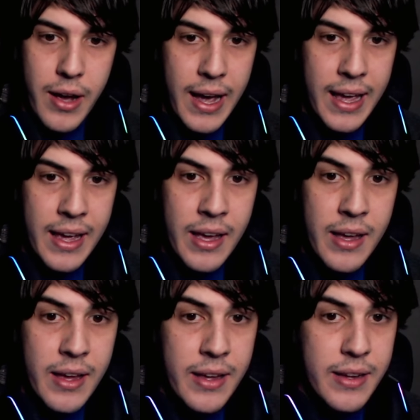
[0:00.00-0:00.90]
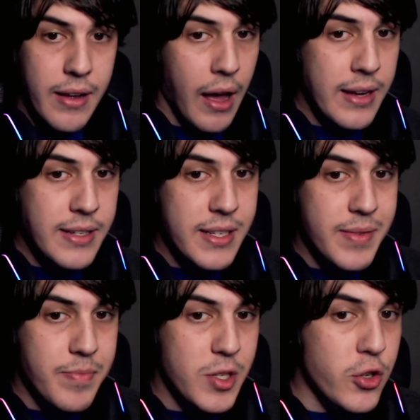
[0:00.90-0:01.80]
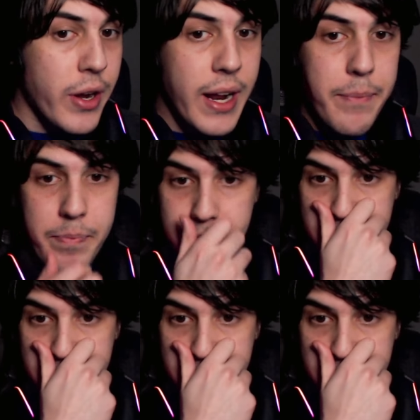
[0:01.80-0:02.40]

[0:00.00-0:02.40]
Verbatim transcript: I, I just straight up